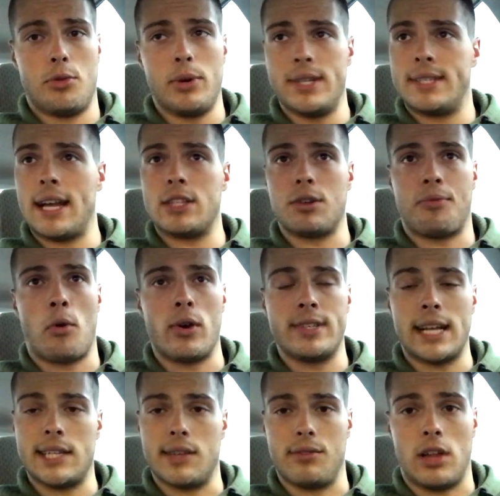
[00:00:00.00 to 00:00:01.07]
3 sets or 4
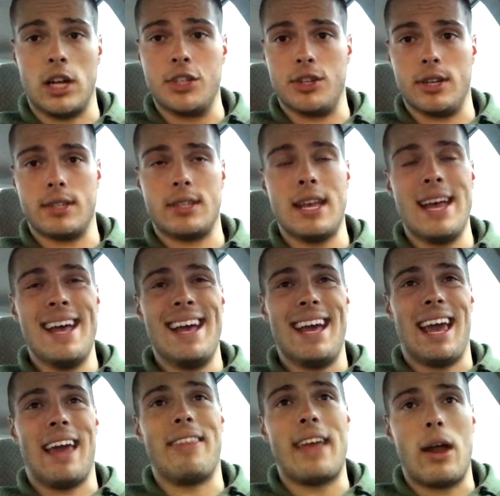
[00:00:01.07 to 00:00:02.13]
sets of lunges.
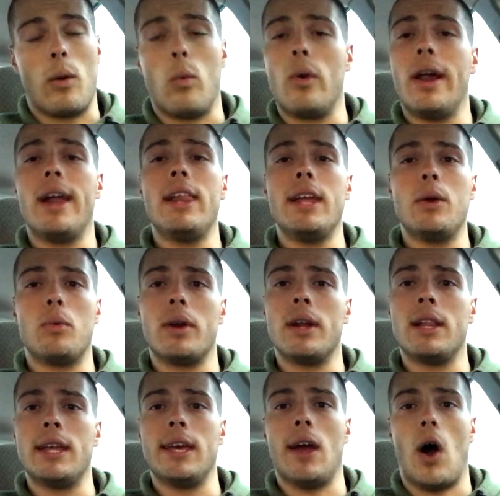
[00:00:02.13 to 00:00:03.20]
And that really,
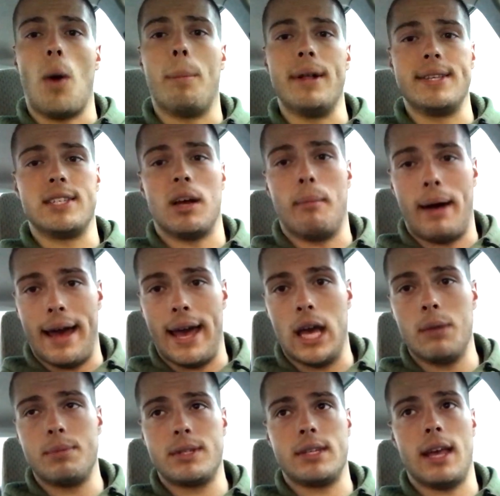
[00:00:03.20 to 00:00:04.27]
really opens up my
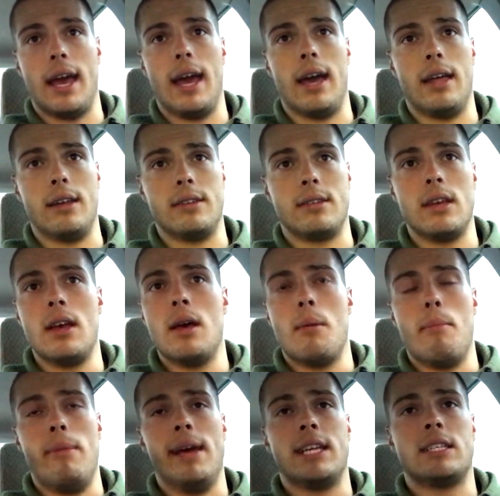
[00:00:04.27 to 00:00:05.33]
hips and
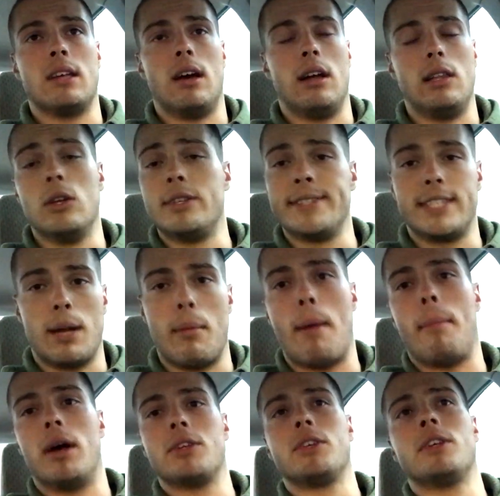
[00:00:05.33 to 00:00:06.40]
loosens up my
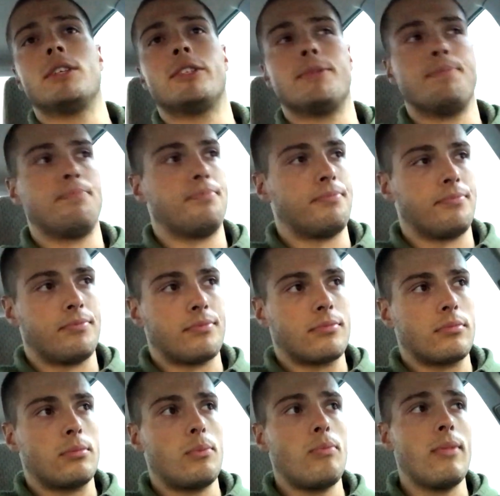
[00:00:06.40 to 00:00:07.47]
muscles.
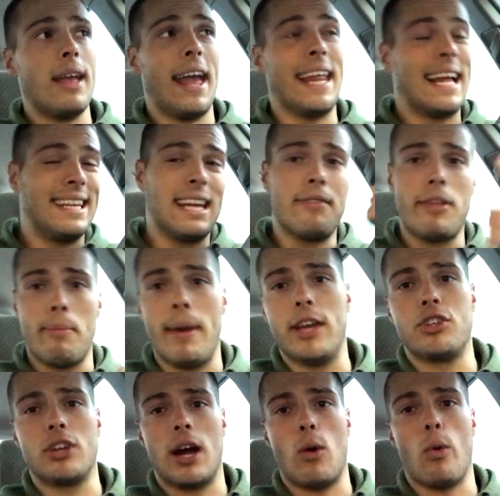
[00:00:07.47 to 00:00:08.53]
And I definitely make
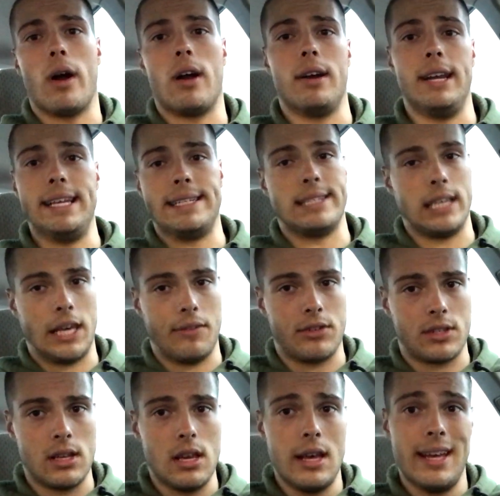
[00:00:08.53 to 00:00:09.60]
sure I wear knee
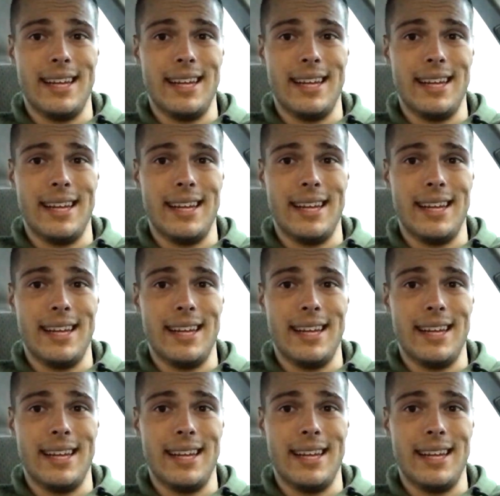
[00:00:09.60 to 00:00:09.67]
sleeves.